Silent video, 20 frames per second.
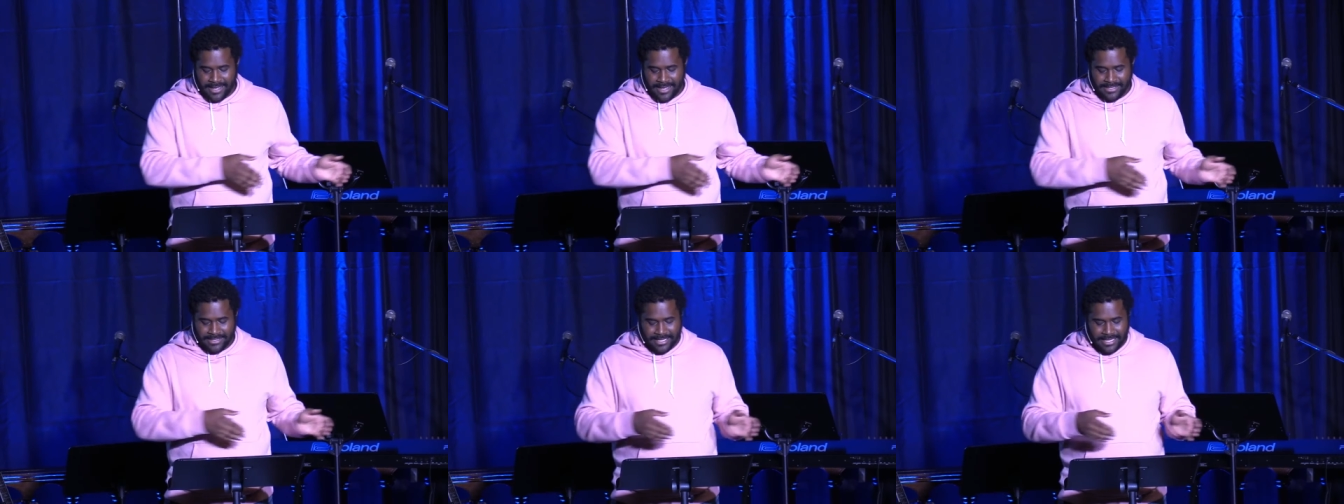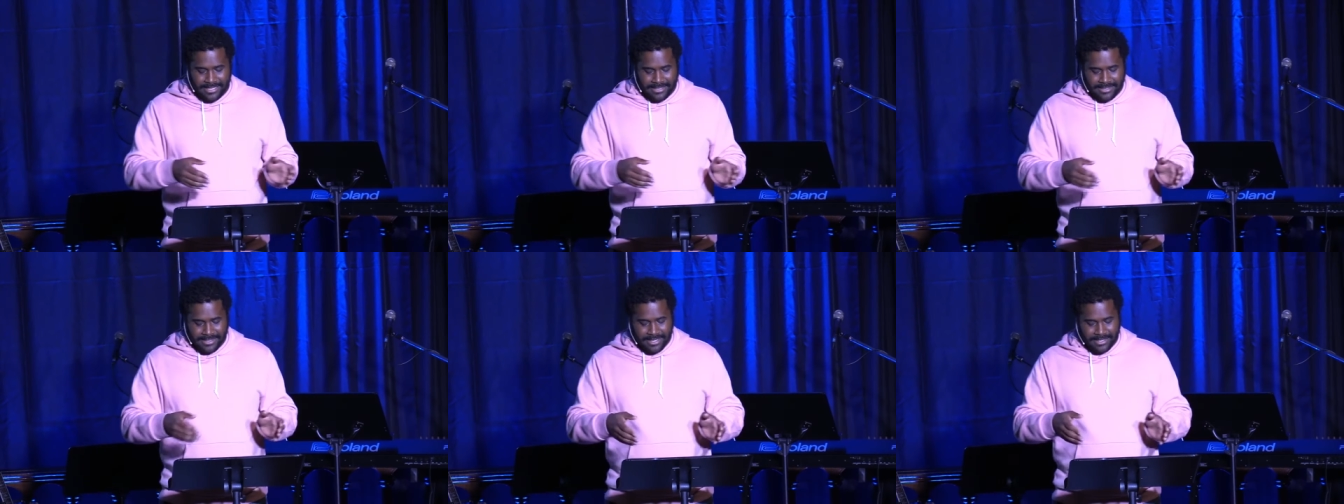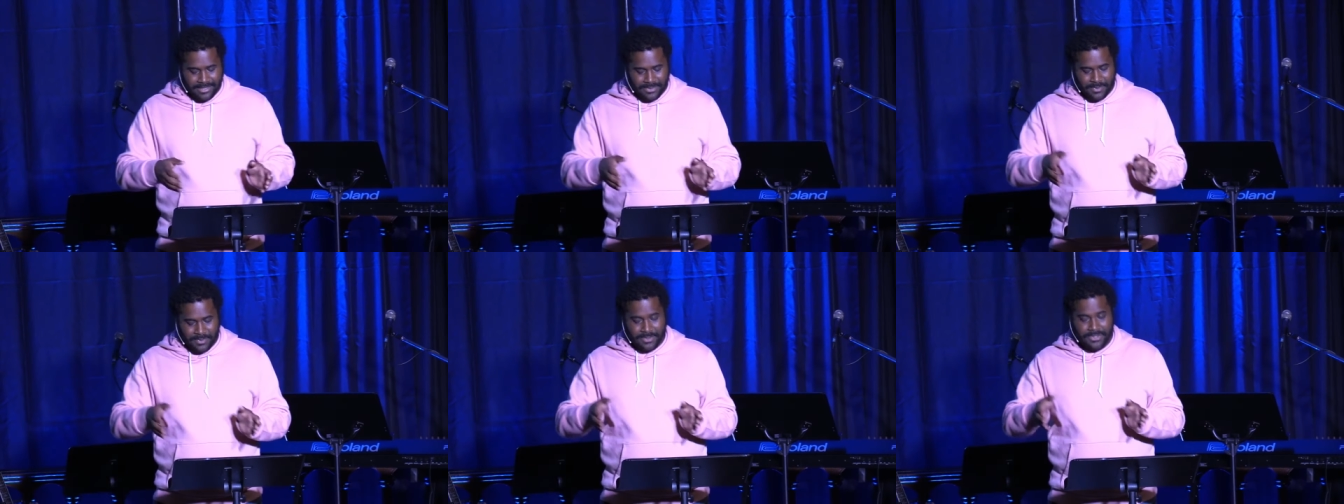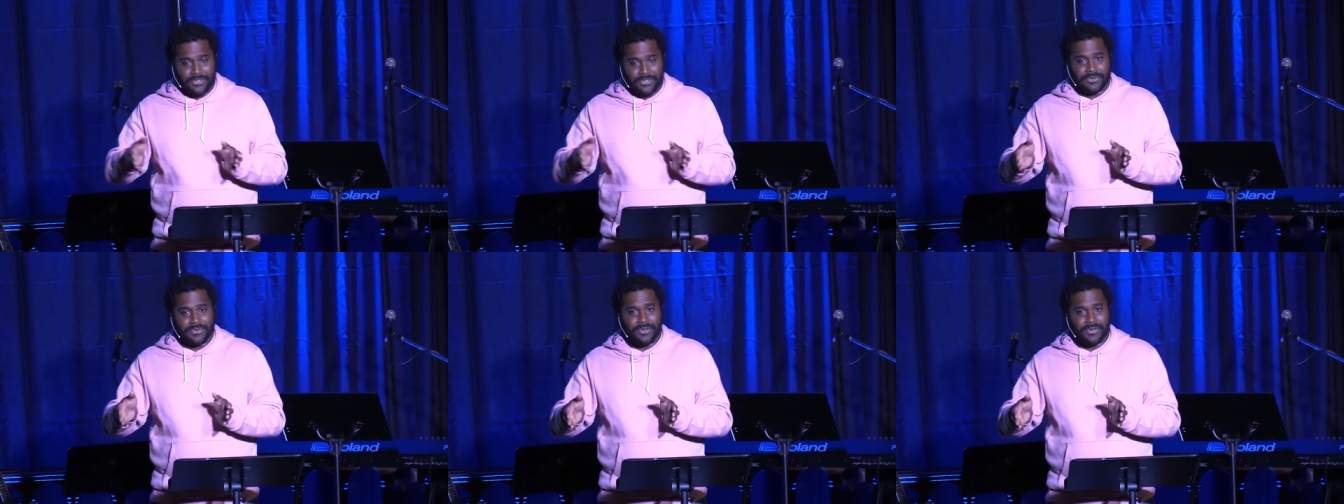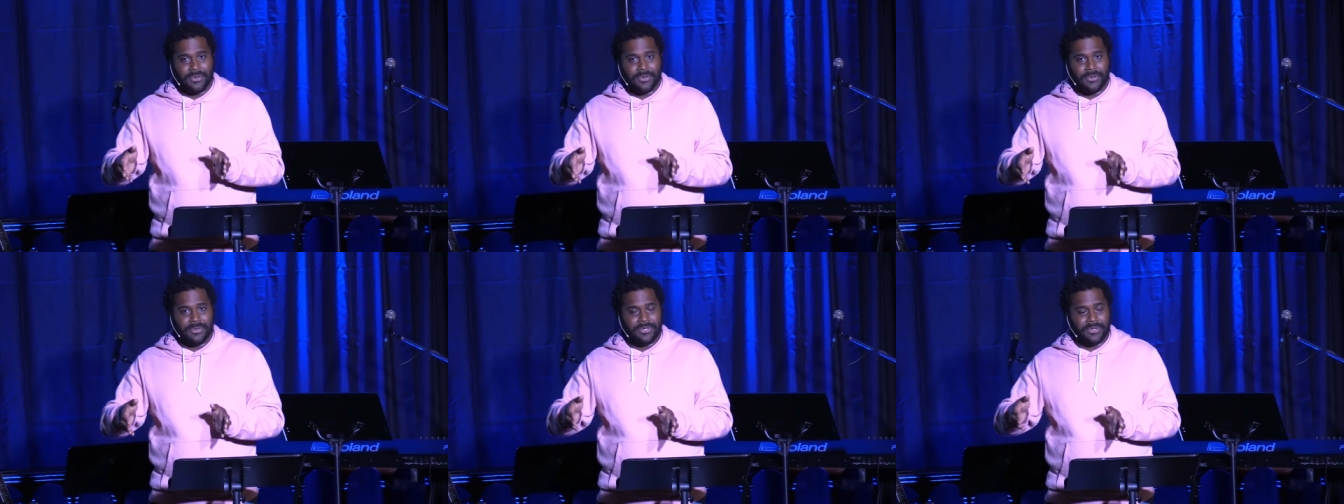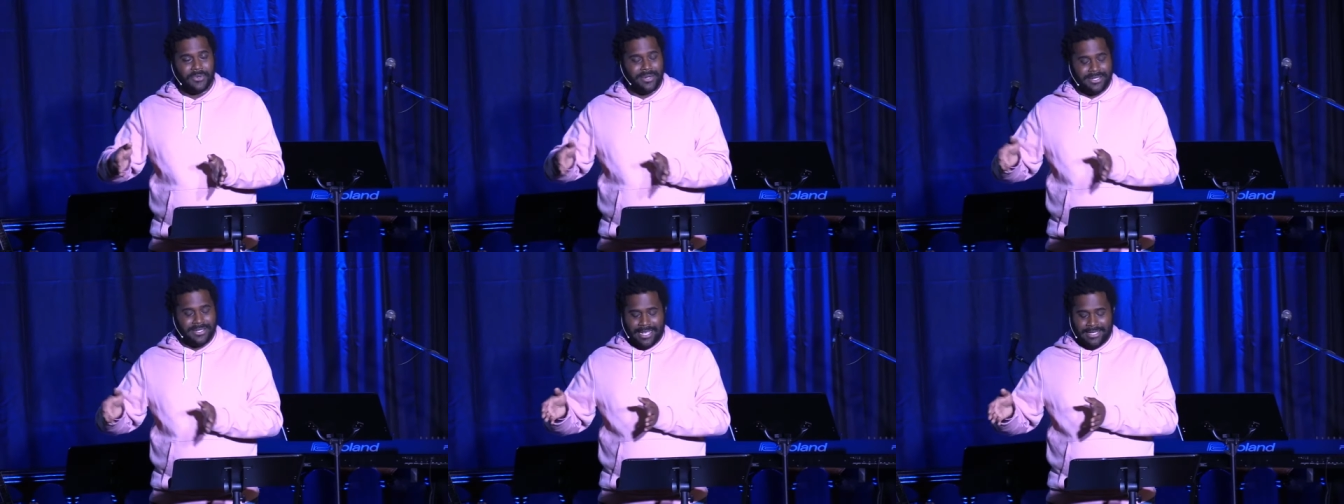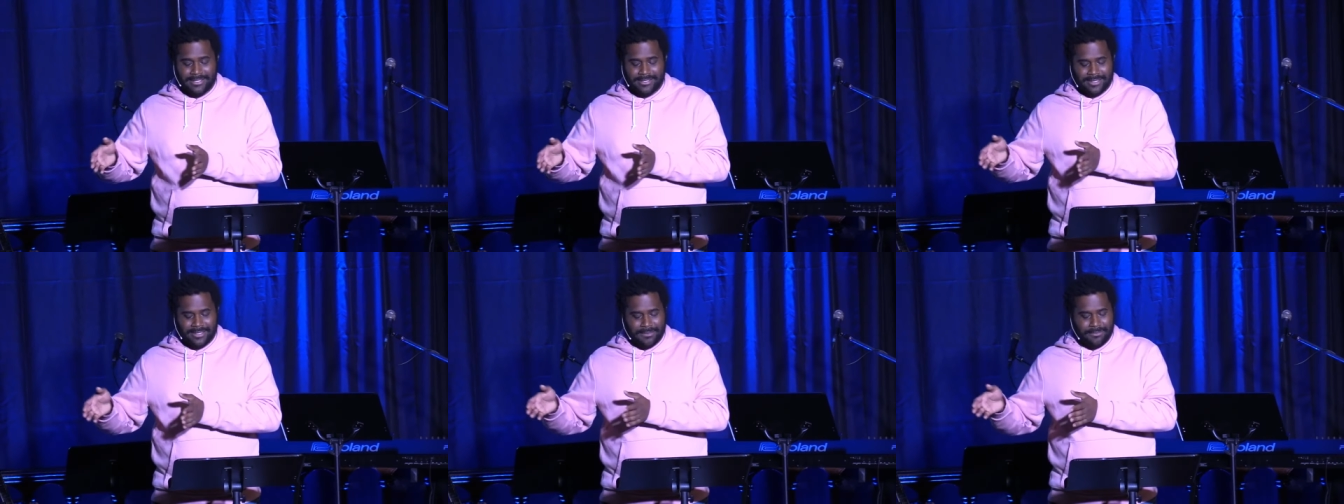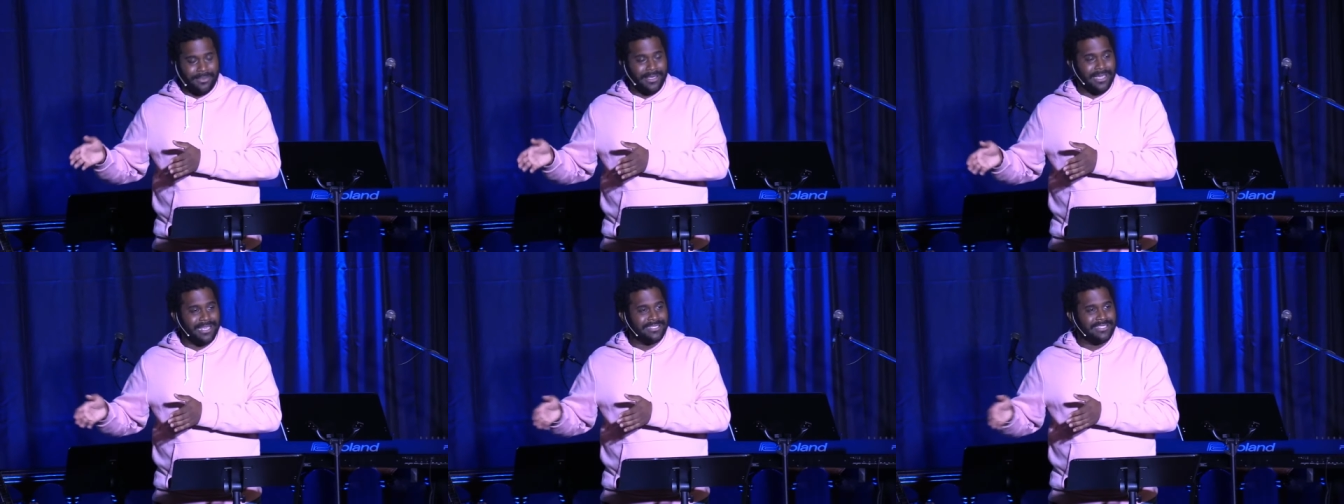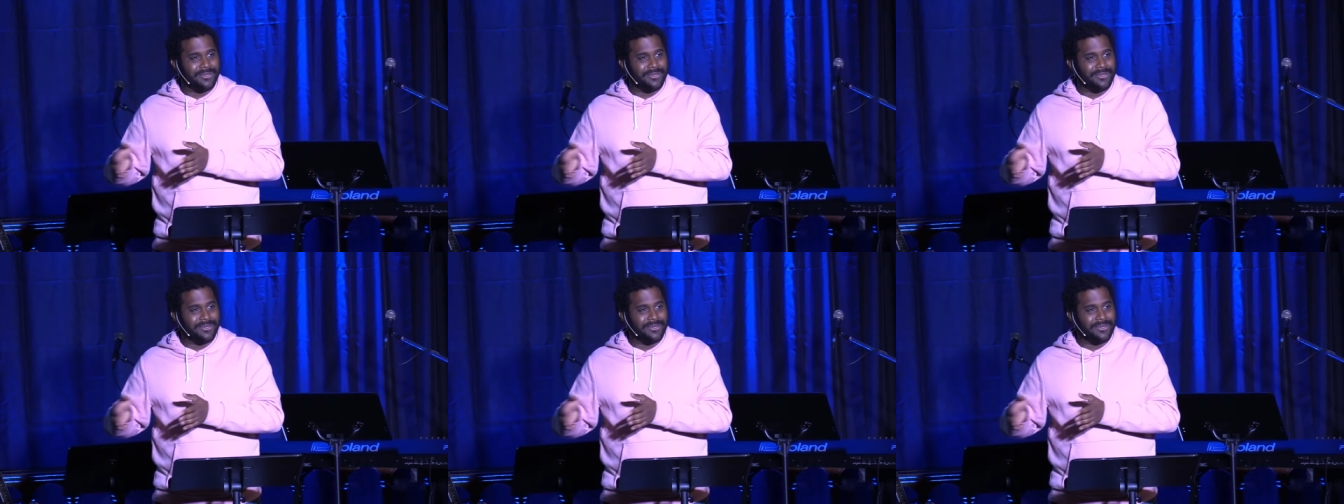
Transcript: Jesus withdrew to a desolate place.